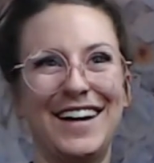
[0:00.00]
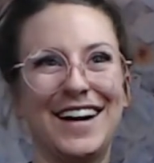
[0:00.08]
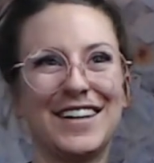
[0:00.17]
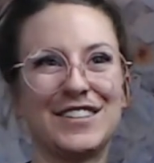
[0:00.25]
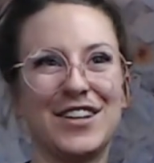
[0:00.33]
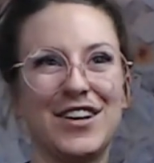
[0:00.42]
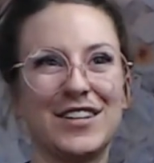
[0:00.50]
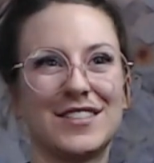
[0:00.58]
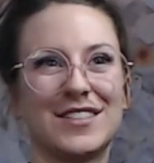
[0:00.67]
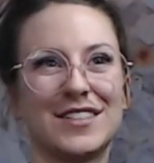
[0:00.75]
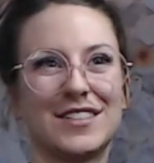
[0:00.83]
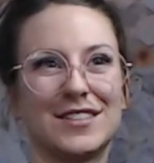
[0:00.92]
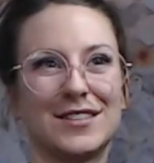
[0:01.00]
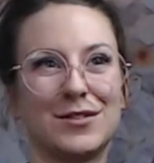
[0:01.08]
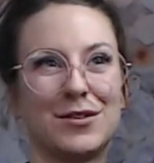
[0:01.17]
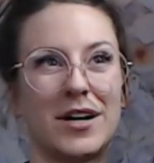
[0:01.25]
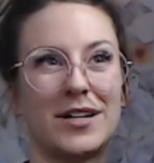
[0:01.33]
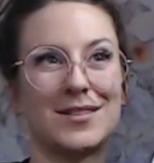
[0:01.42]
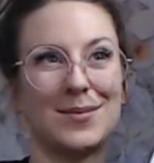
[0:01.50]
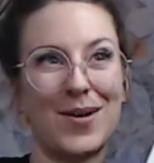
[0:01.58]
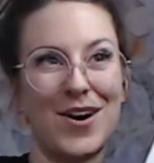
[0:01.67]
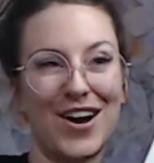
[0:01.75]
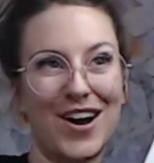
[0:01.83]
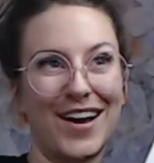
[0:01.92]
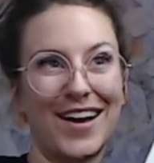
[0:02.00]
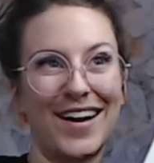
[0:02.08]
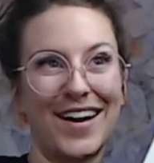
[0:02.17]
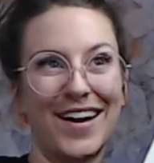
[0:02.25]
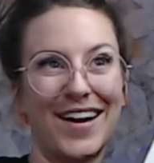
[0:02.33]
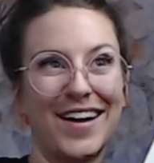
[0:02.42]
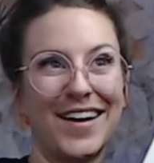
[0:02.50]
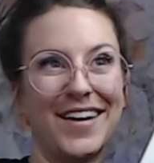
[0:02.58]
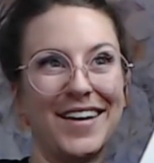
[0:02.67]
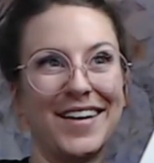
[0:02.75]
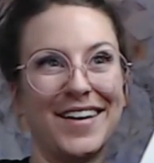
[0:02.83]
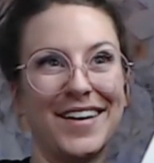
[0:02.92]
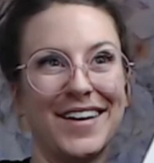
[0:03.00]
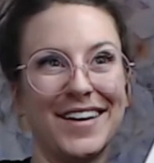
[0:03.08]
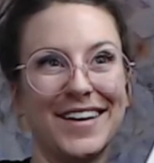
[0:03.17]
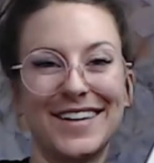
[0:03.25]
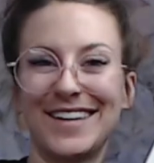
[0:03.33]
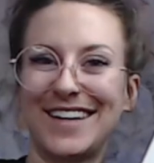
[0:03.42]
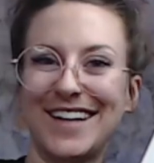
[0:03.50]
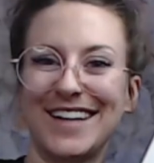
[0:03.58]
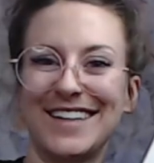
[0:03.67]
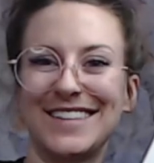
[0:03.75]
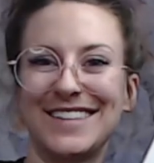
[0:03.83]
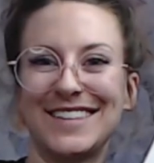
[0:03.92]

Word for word: as long as this is in the right spot, good.